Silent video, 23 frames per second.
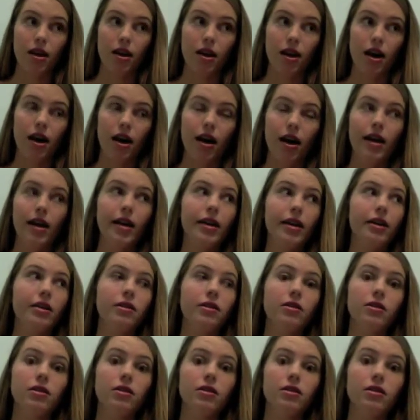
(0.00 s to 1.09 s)

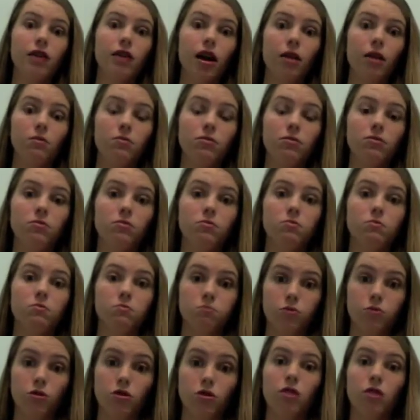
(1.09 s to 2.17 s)
that was a
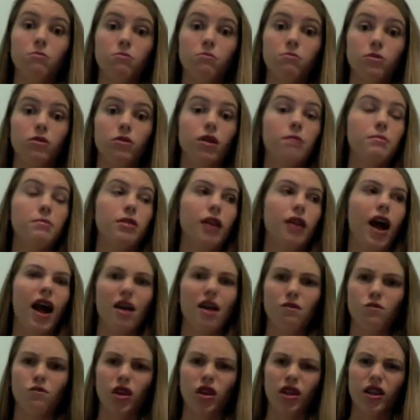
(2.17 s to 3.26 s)
good number. I mean, I
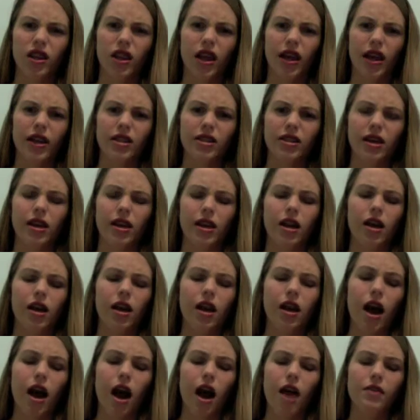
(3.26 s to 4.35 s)
really liked it.
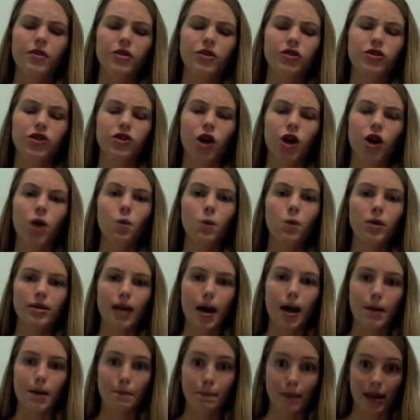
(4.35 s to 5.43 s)
The show was
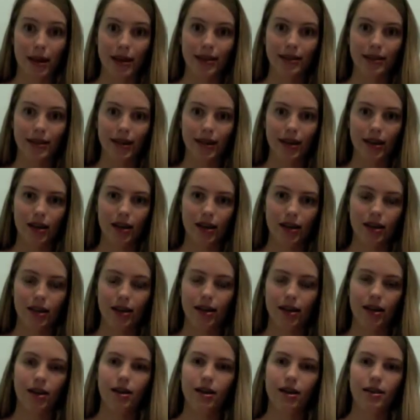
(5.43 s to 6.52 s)
amazing.
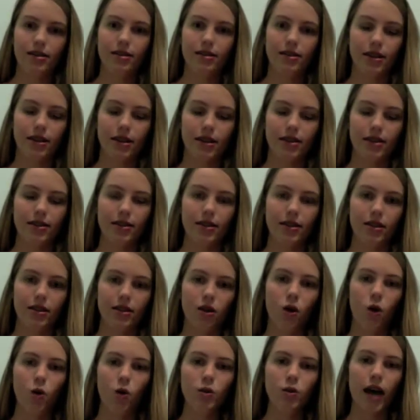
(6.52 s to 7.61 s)
Seriously, the
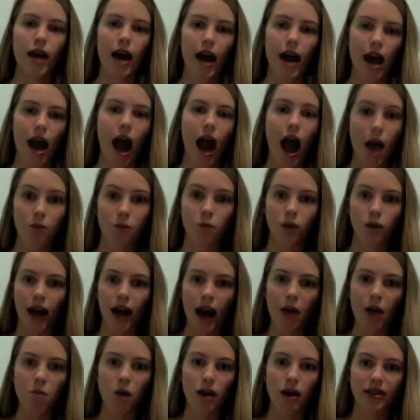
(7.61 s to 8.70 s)
whole time, when I
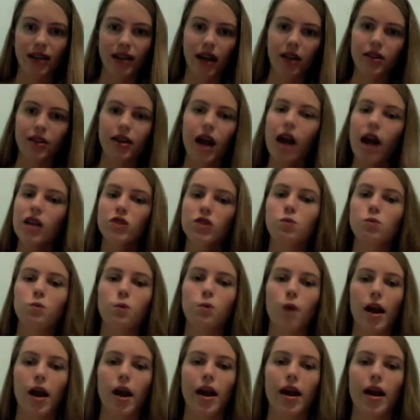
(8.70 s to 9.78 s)
walked out of there, I
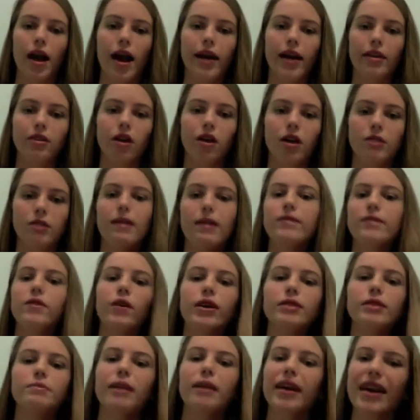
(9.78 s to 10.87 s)
swear I had lost my
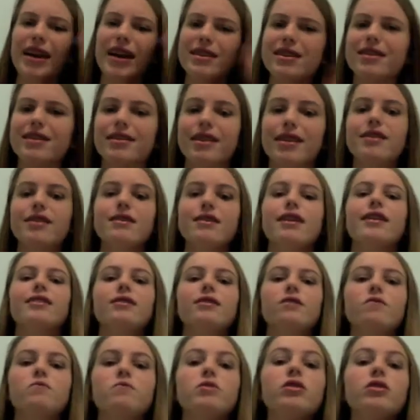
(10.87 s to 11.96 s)
voice. But I guess I didn't. I guess I
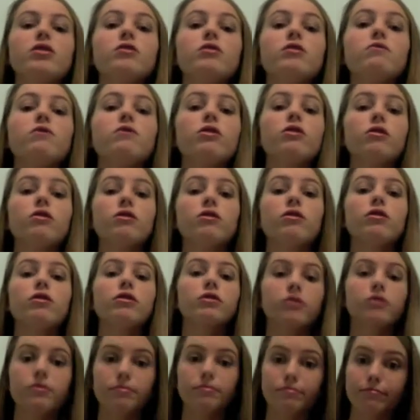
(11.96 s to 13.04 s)
have pretty good vocal
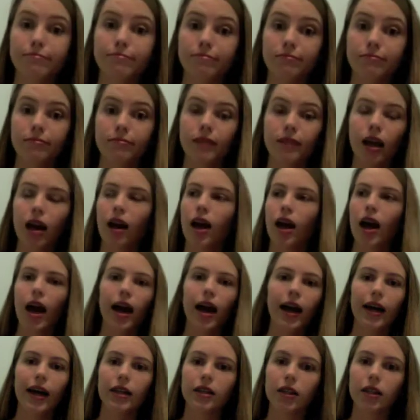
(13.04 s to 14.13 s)
cords.
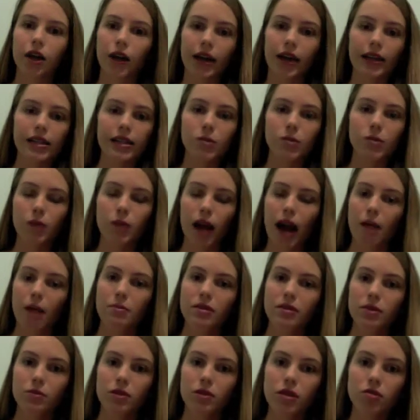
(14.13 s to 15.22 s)
I don't know, I guess that's what
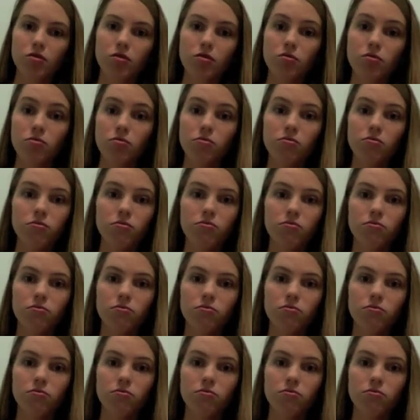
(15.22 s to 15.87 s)
happens when you do